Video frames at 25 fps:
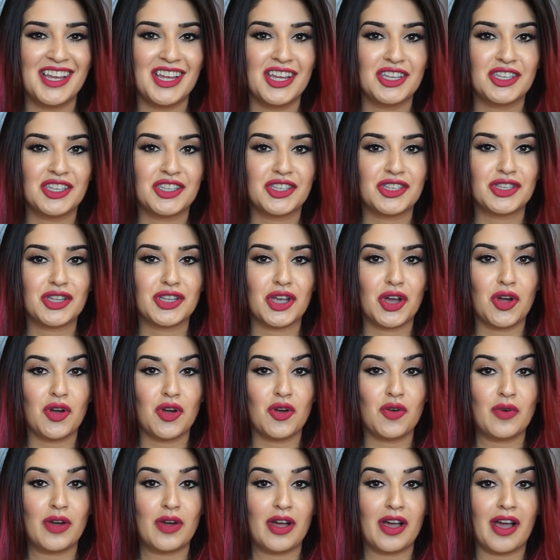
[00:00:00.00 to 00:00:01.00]

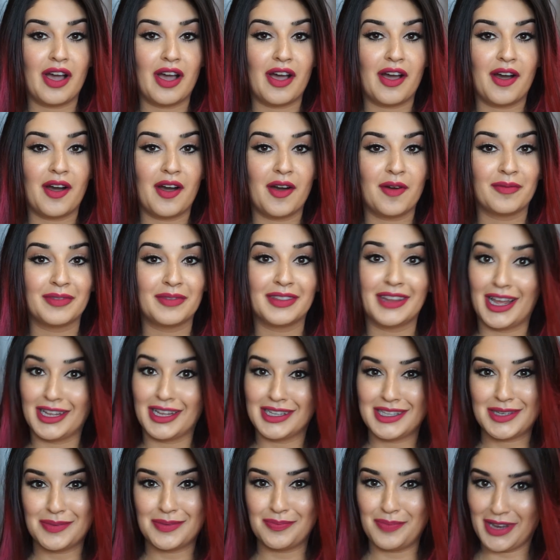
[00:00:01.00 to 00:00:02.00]
So
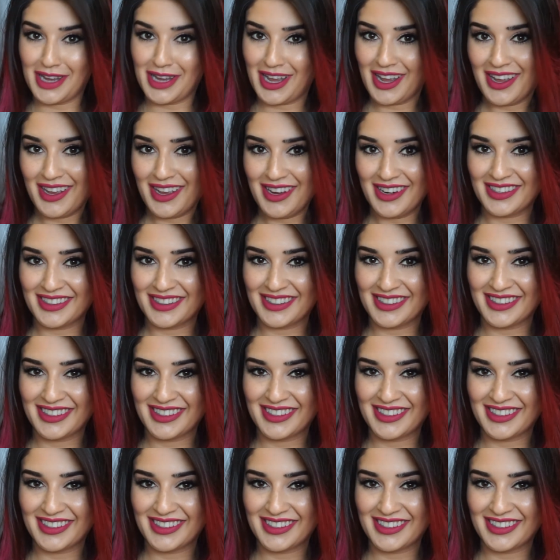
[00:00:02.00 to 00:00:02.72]
let's begin.